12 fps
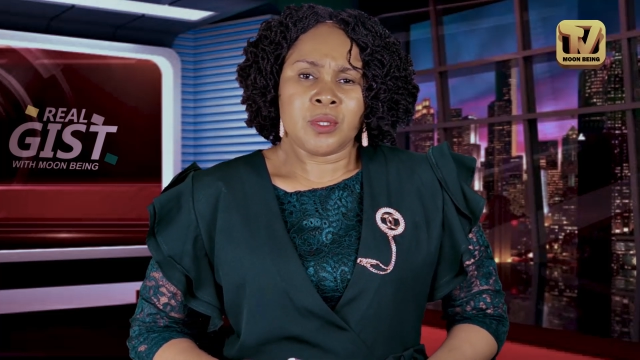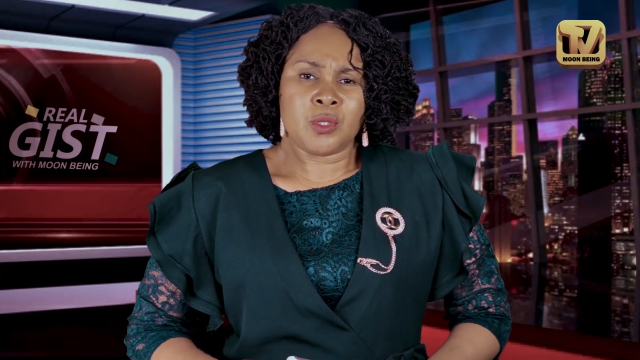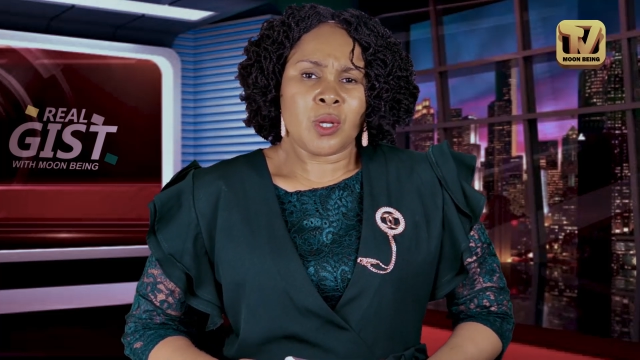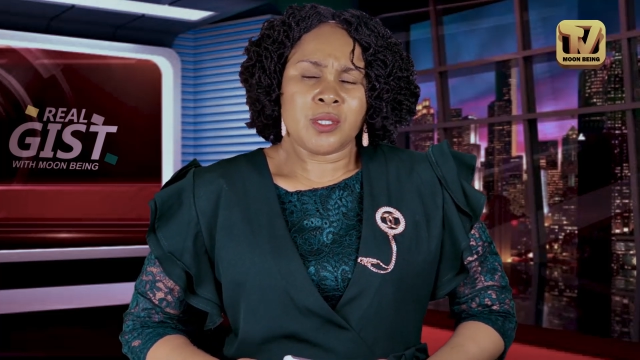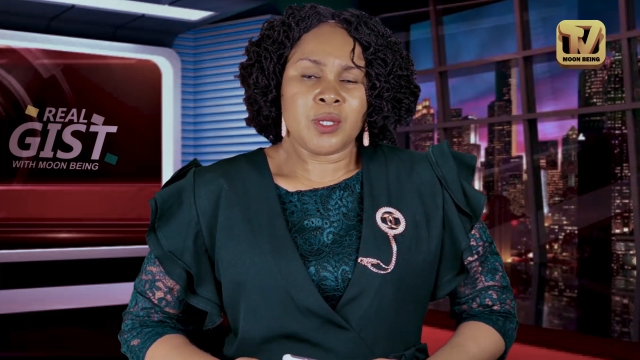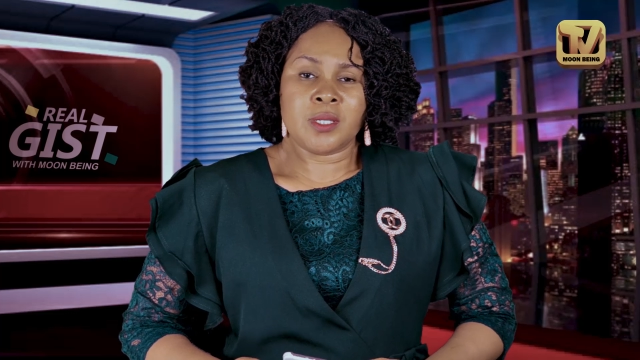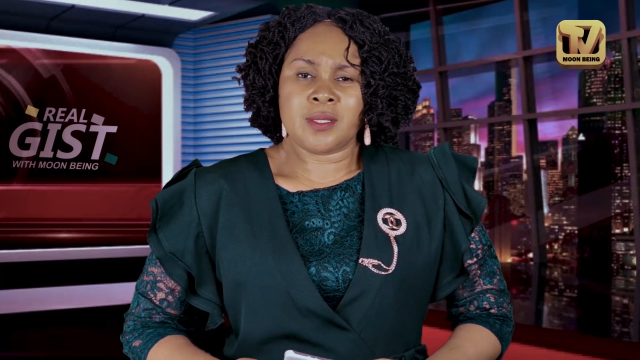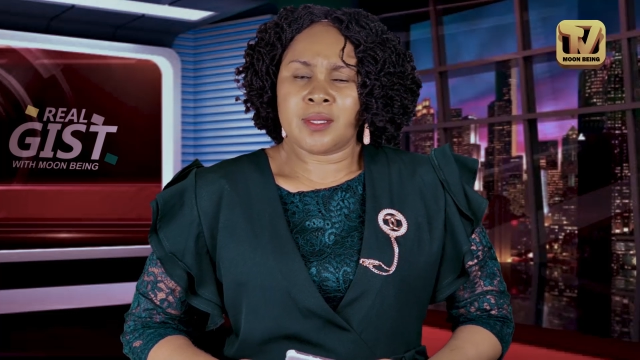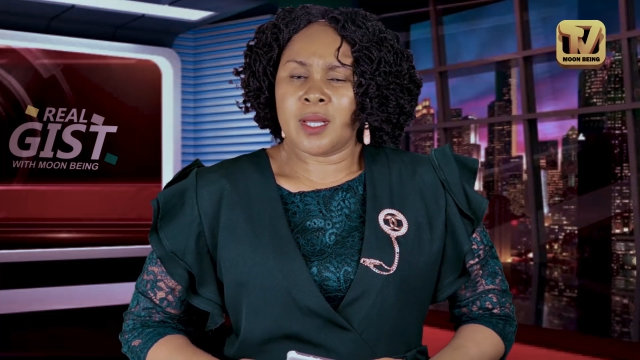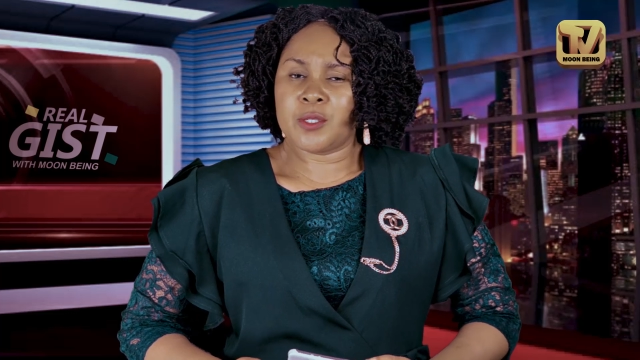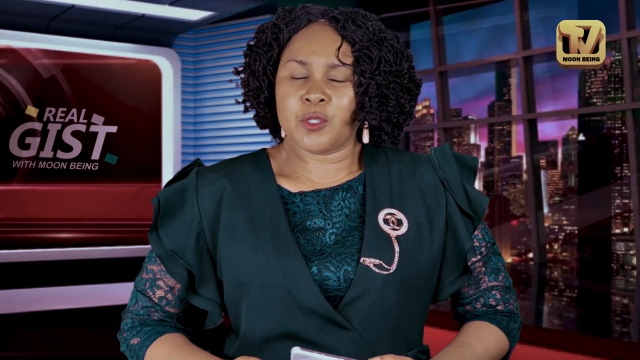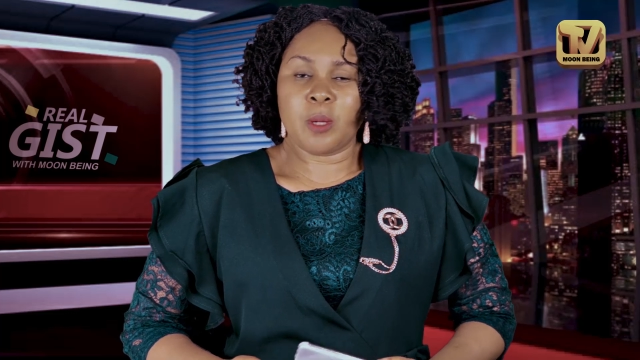just
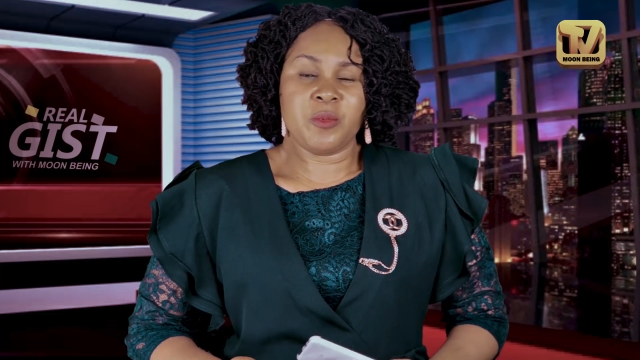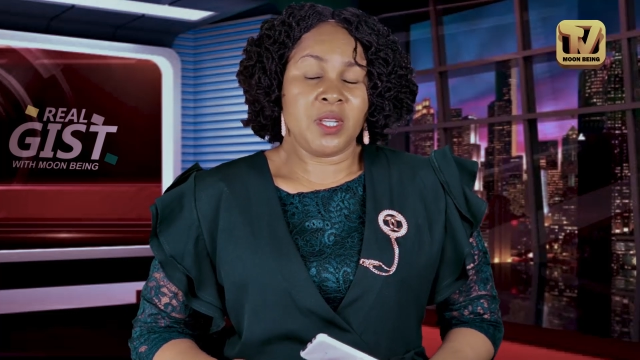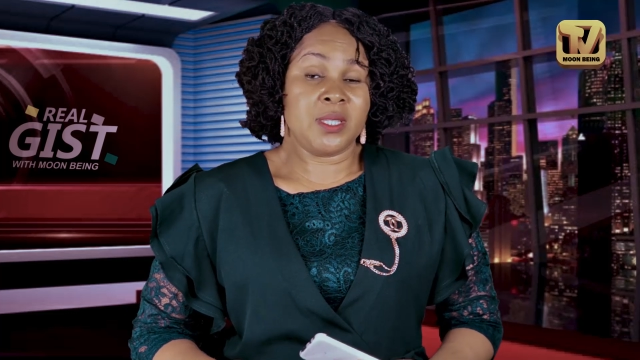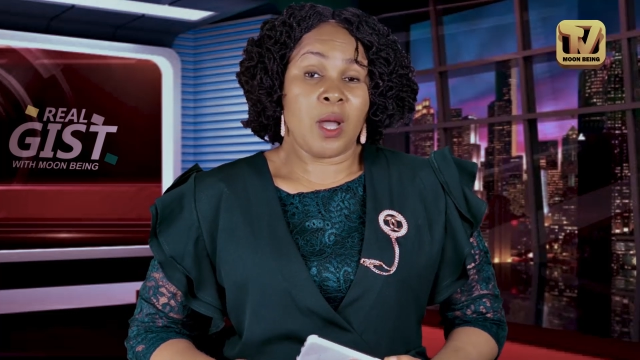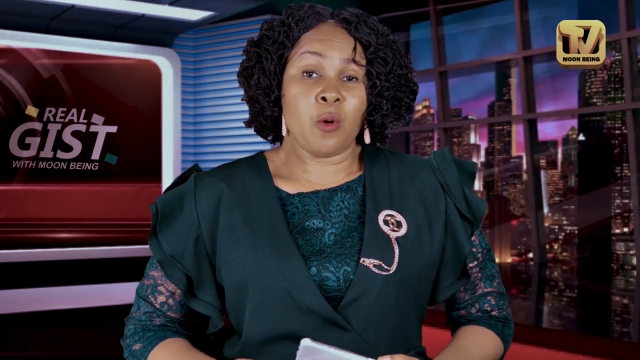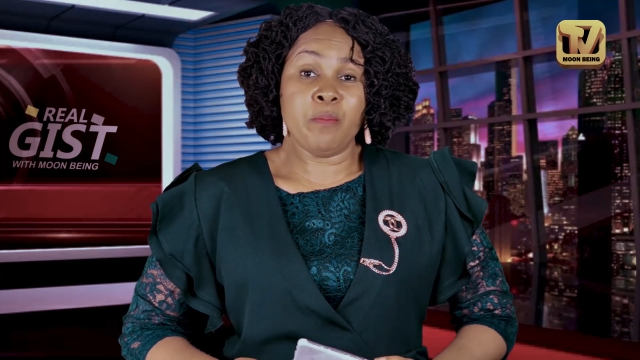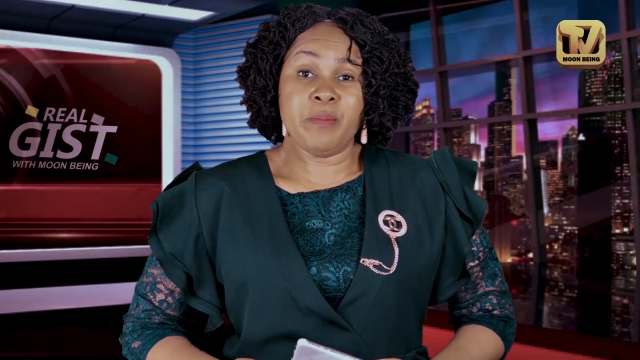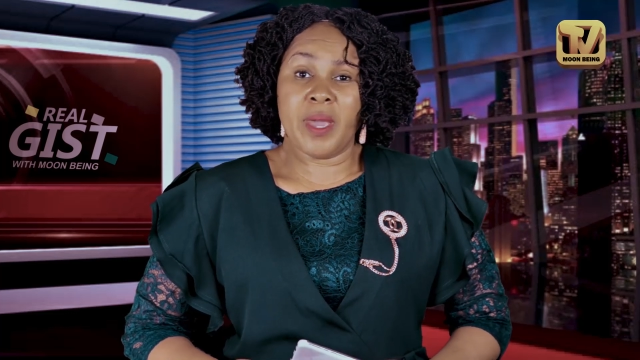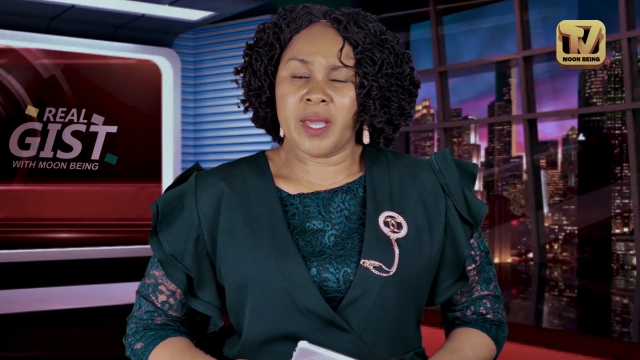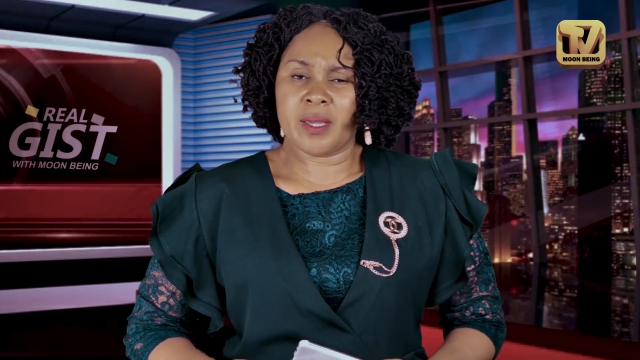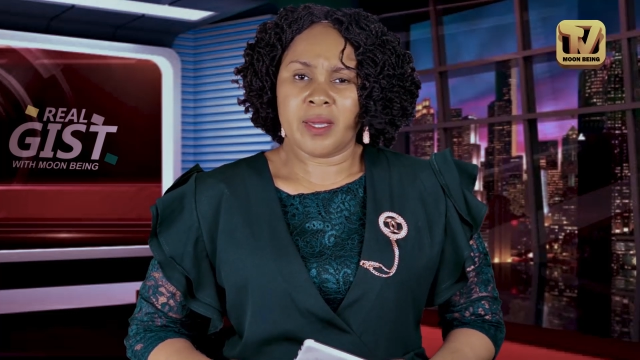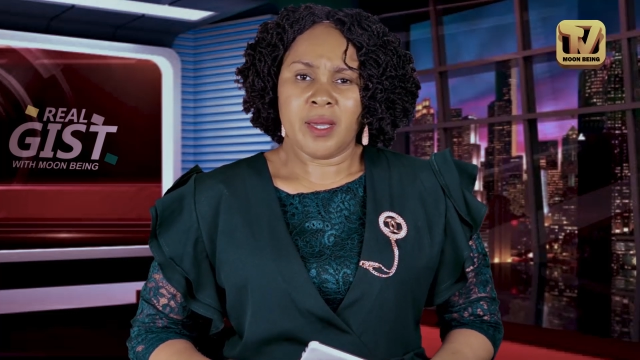say something that will
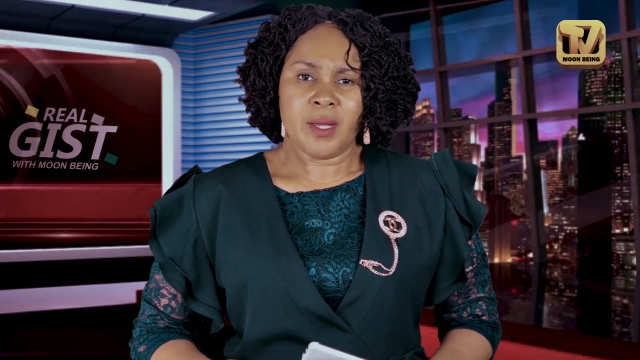make